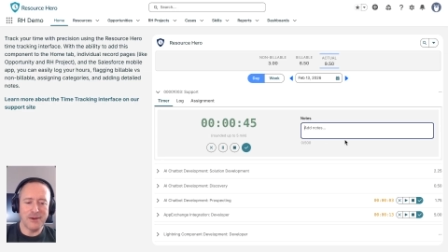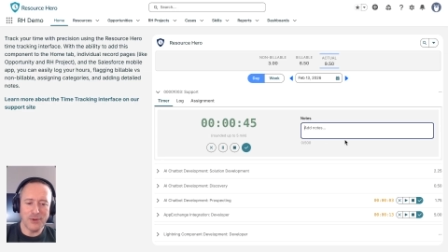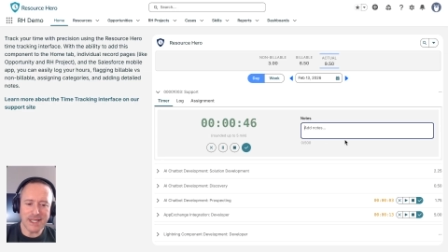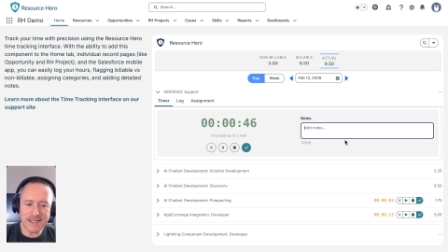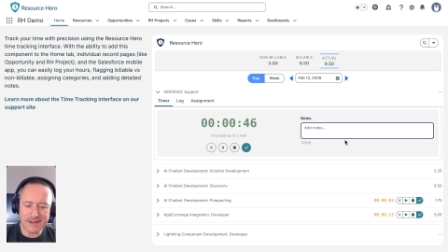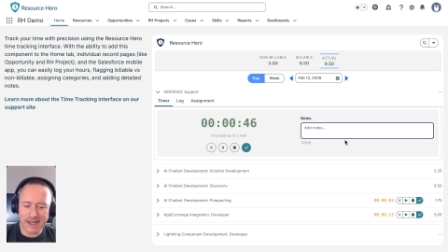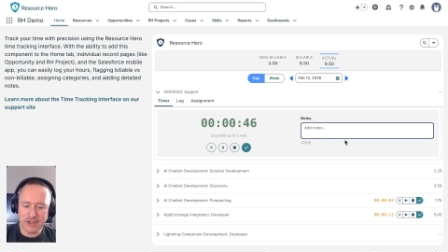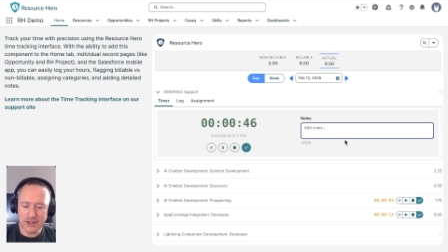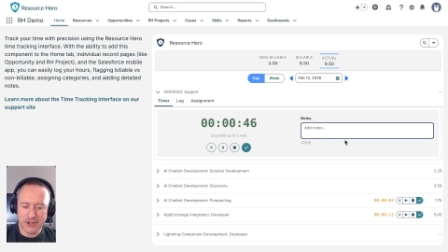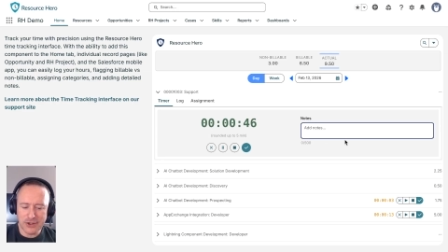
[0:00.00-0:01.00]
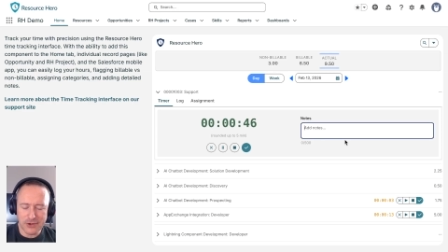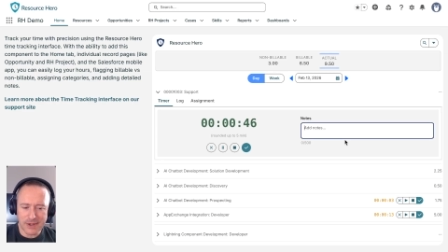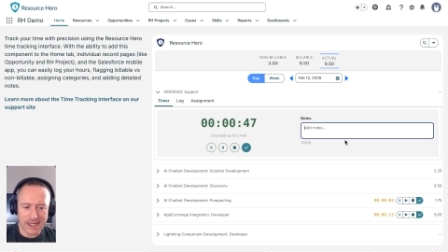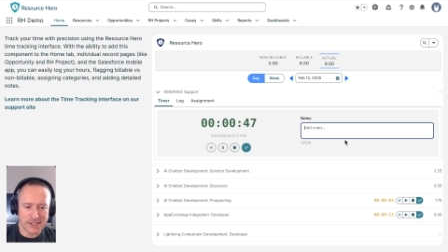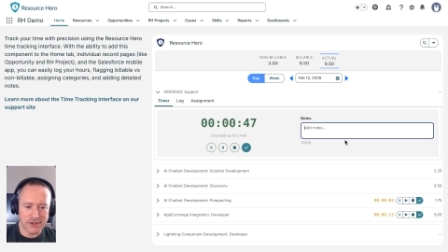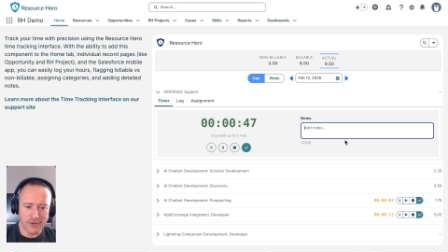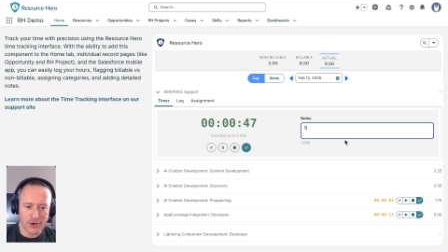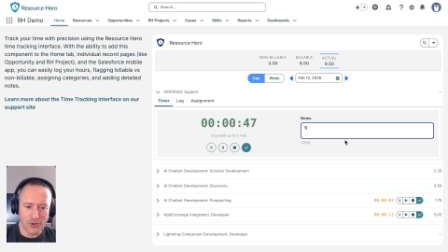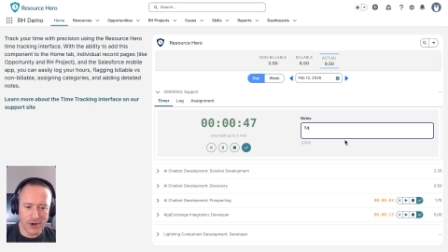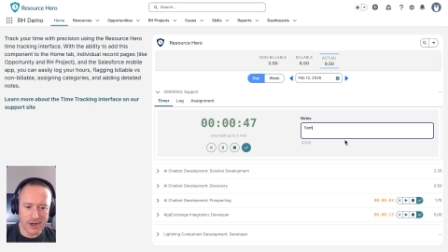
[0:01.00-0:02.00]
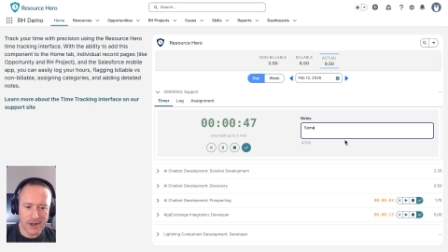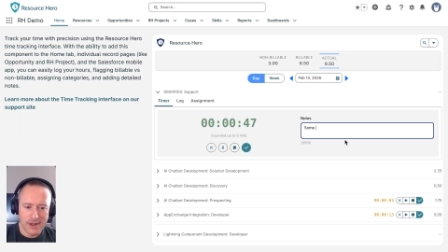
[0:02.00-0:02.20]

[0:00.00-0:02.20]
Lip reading: And what this allows you to do is to record